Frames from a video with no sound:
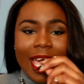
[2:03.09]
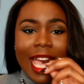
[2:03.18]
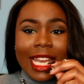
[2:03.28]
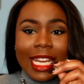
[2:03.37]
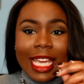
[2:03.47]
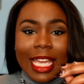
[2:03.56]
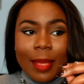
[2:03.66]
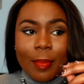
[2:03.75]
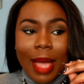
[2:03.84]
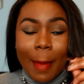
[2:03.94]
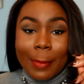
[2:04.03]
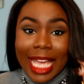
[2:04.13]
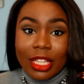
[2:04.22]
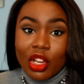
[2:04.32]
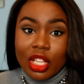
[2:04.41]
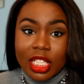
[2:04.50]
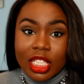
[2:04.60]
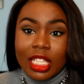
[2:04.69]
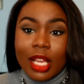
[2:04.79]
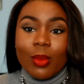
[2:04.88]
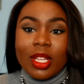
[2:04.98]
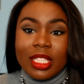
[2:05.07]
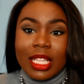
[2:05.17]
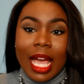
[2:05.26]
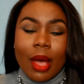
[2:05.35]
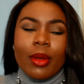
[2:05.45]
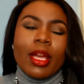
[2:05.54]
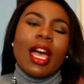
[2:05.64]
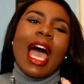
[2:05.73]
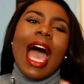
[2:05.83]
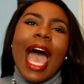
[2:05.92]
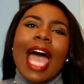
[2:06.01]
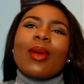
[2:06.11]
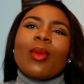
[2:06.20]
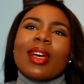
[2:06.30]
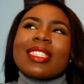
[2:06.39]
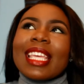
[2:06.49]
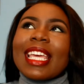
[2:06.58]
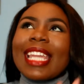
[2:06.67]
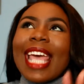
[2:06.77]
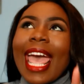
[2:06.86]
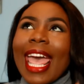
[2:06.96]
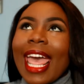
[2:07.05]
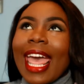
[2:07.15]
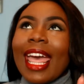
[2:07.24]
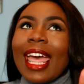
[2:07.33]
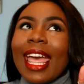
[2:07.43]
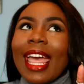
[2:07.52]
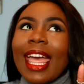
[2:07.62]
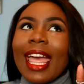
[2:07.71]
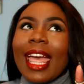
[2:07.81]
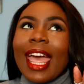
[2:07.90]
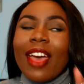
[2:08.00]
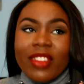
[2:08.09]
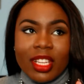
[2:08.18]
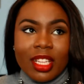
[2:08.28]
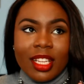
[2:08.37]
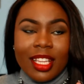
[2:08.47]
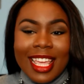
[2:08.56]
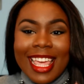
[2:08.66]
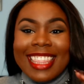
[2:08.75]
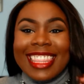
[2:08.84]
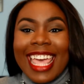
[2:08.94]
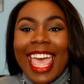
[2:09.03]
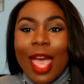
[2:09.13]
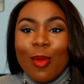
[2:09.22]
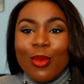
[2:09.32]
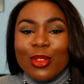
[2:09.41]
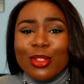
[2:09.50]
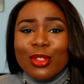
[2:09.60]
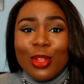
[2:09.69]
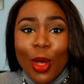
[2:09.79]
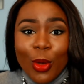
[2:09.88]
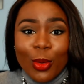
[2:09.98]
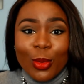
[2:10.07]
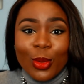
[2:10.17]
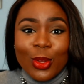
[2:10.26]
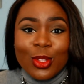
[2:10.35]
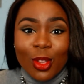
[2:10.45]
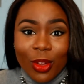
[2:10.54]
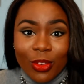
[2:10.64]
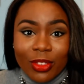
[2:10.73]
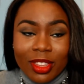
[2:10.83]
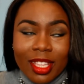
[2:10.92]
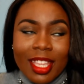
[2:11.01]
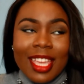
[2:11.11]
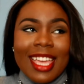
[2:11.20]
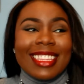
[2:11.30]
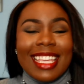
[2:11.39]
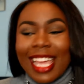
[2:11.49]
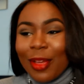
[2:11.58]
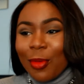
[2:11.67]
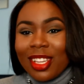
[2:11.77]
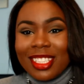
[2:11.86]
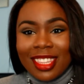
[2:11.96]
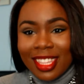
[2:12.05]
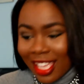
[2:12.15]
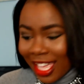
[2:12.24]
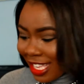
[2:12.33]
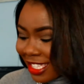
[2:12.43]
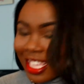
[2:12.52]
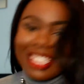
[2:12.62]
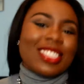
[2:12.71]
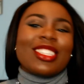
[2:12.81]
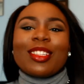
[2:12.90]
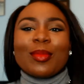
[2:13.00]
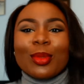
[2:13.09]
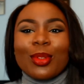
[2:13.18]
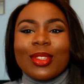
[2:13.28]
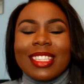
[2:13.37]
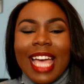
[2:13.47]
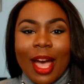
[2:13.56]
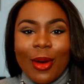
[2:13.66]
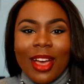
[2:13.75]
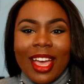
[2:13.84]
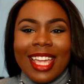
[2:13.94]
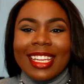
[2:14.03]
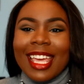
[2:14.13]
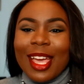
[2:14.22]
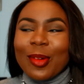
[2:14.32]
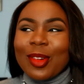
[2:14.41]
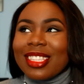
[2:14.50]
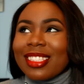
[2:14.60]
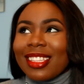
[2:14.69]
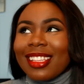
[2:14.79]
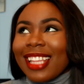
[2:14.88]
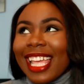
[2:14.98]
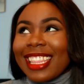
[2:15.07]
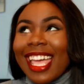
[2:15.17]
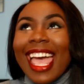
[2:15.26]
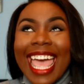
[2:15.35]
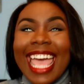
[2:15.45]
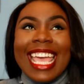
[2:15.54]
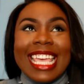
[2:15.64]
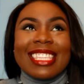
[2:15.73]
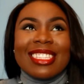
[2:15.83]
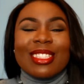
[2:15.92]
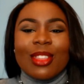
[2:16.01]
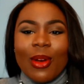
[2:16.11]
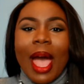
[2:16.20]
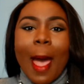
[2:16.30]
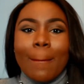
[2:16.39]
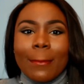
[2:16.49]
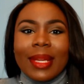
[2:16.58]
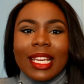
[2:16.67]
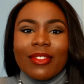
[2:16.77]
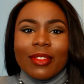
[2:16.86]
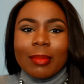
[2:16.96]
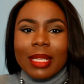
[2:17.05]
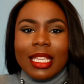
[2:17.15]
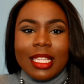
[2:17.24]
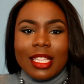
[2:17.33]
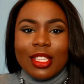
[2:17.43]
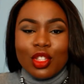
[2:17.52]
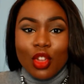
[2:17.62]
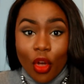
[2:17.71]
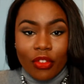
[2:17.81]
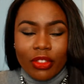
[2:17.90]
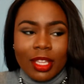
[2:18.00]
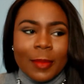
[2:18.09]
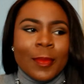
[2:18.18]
and I applied the conditioner and washed it out, I was in hair heaven. The hair was so soft. Then I washed the extension boost out and the hair was like, the hair is so unbelievably soft,